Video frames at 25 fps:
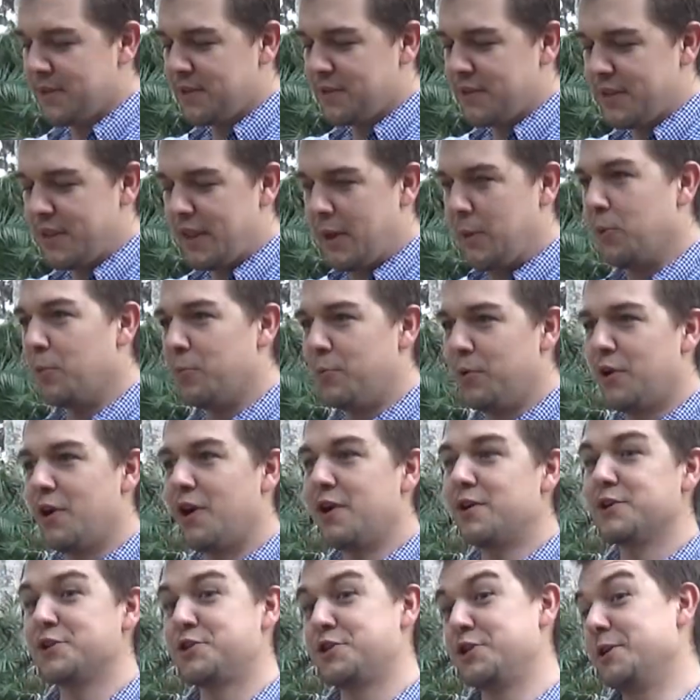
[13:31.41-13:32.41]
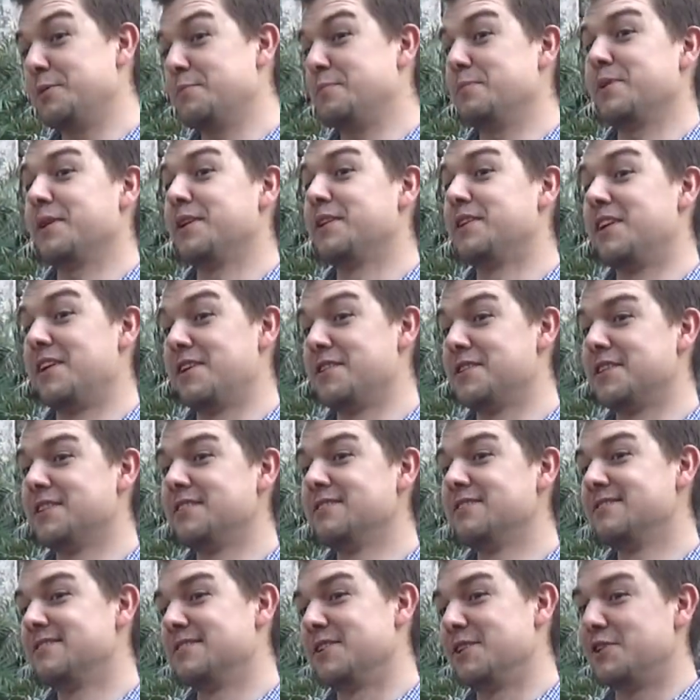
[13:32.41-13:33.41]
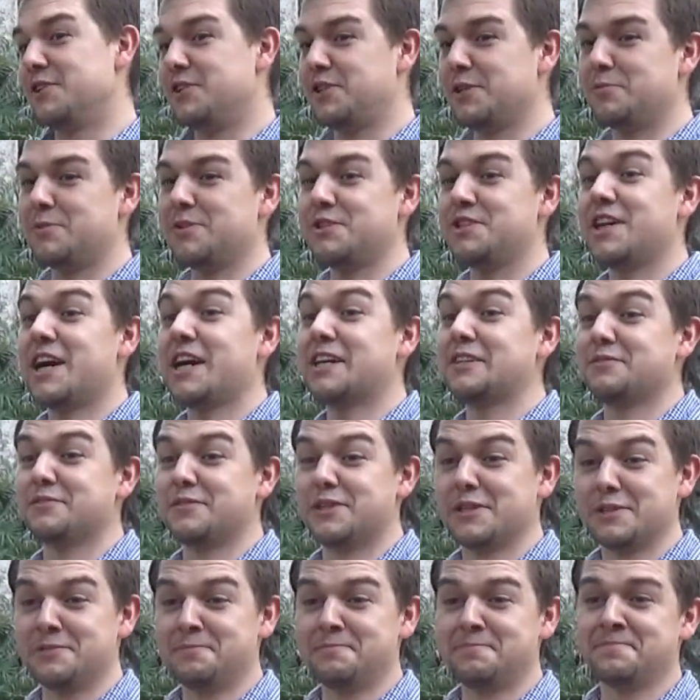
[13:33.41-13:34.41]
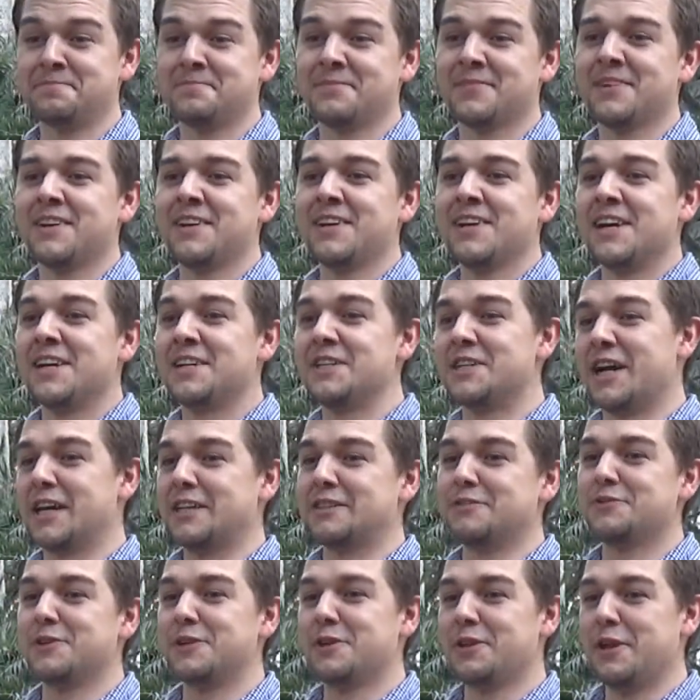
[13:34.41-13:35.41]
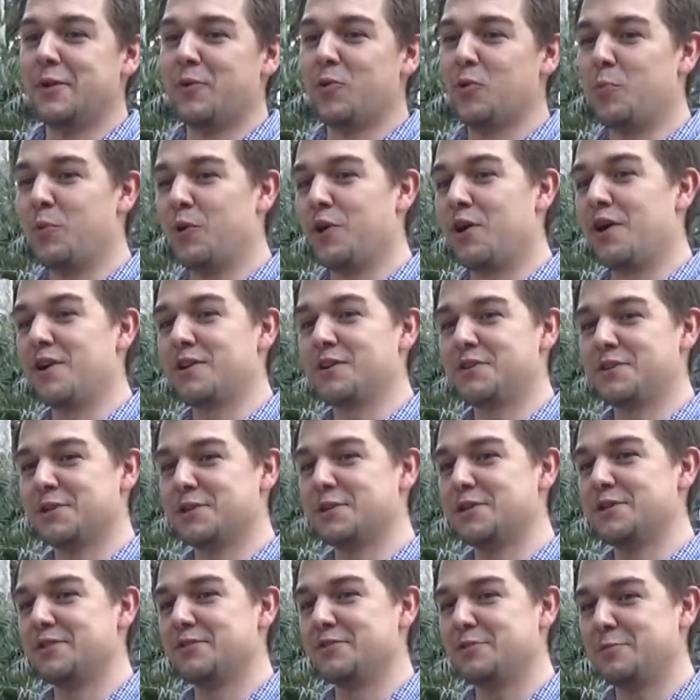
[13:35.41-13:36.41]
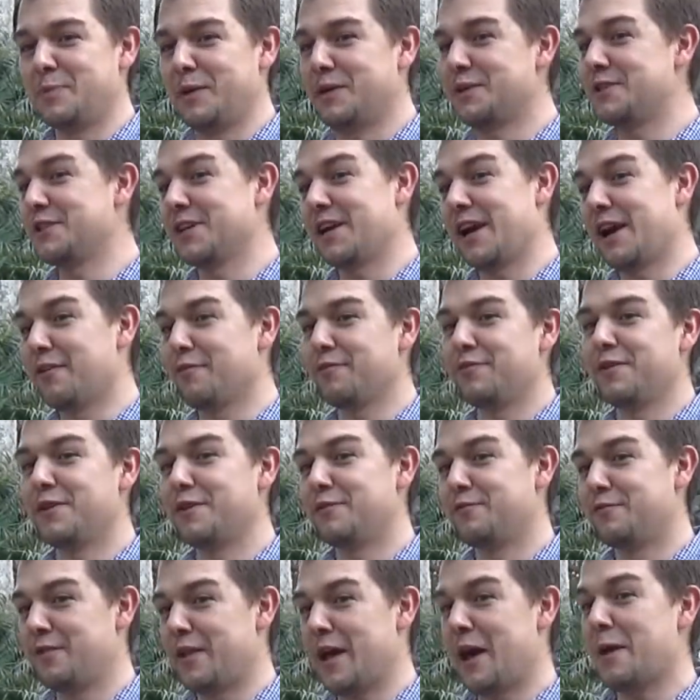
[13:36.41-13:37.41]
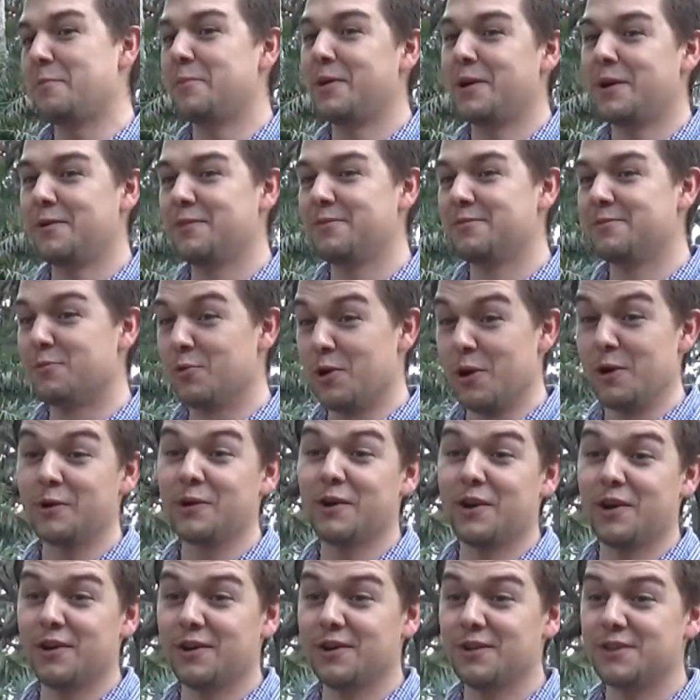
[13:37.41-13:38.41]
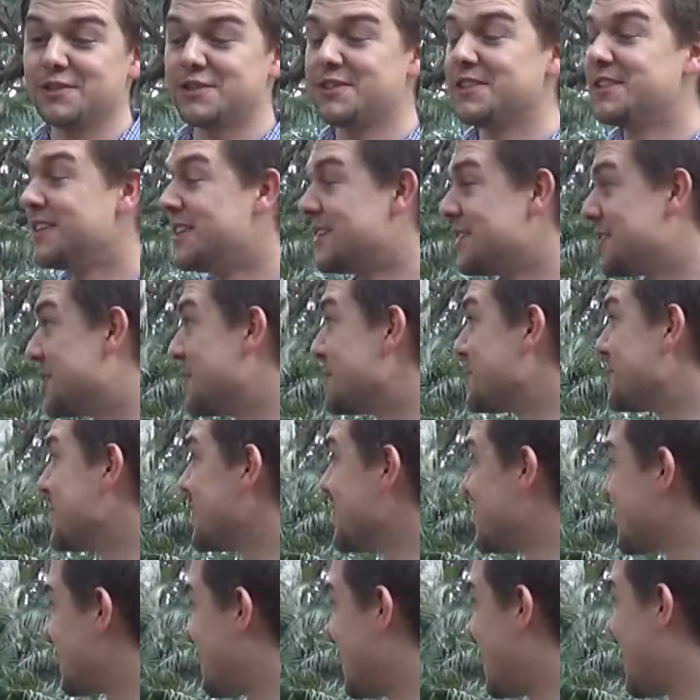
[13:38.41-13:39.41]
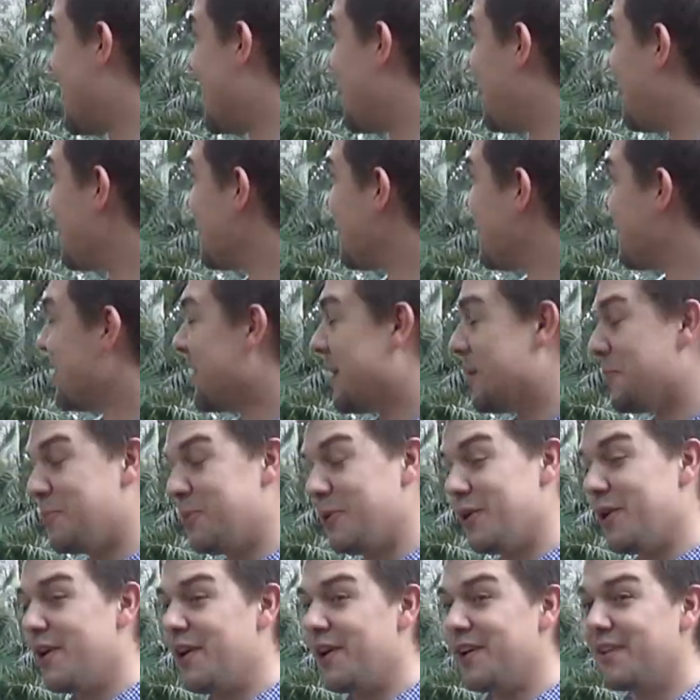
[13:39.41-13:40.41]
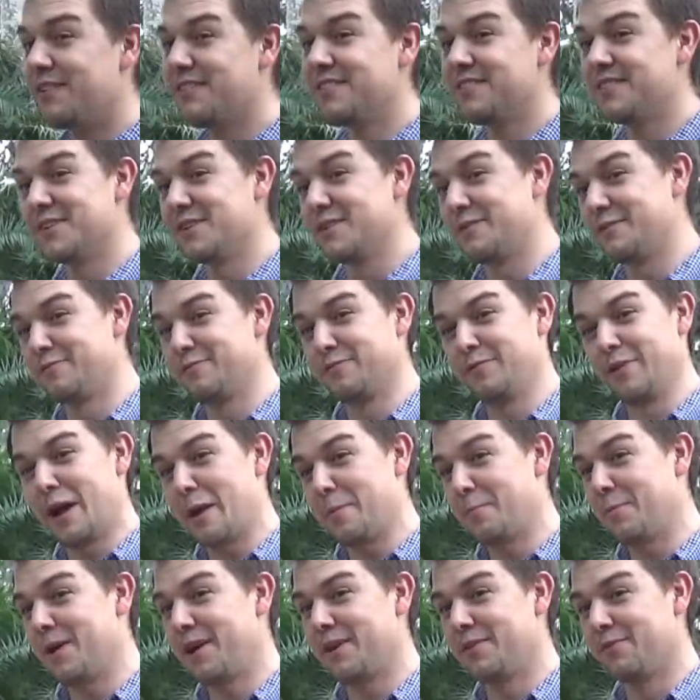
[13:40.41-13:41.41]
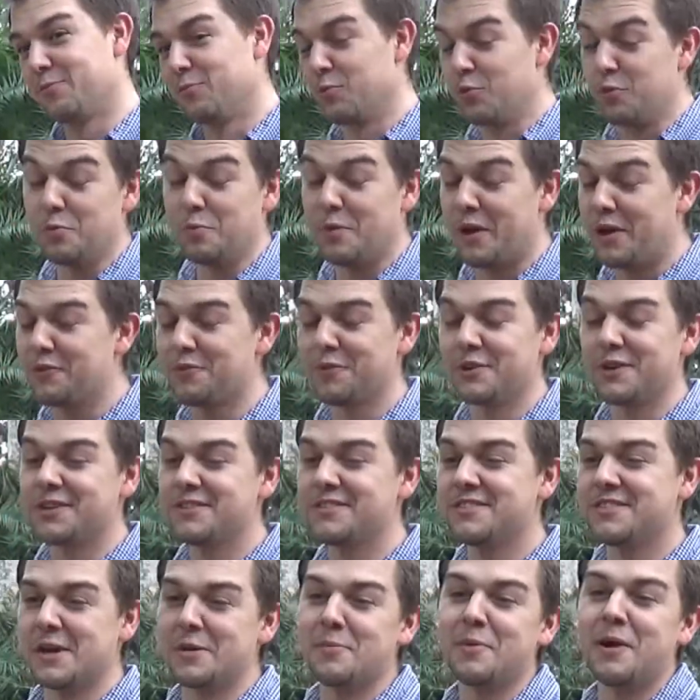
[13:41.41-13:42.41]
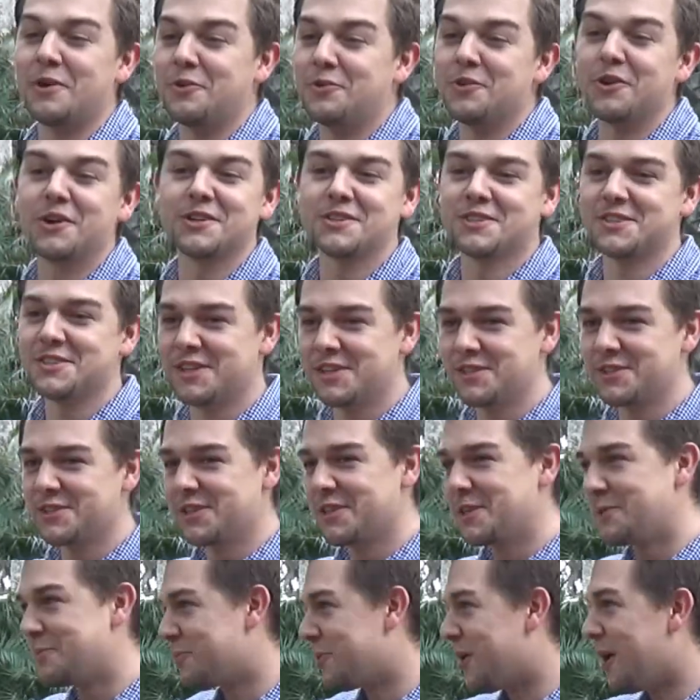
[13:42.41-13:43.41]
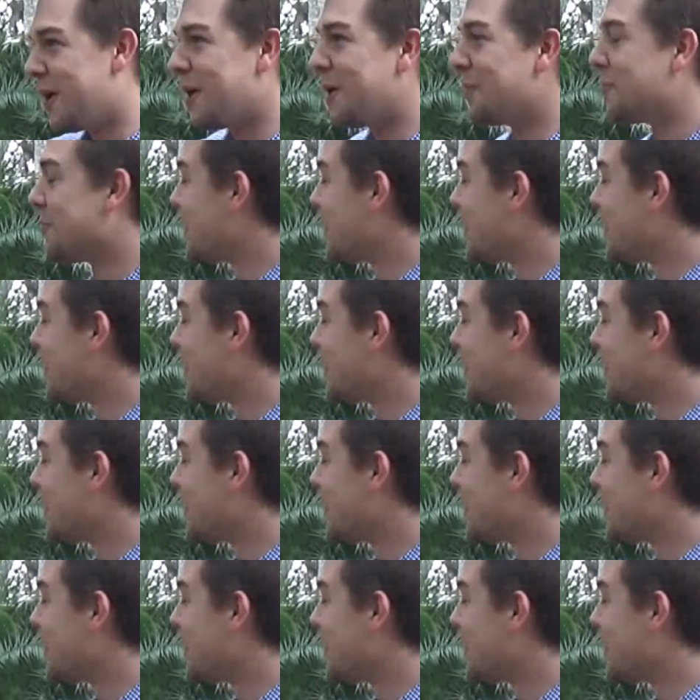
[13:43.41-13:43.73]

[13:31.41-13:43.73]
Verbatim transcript: Then they were put on a ship in London and shipped to Jacksonville. In Jacksonville, they were put on a series of specially outfitted flatbed rail cars, shipped into town, and then put on the flatbed rudimentary semi trucks essentially and brought up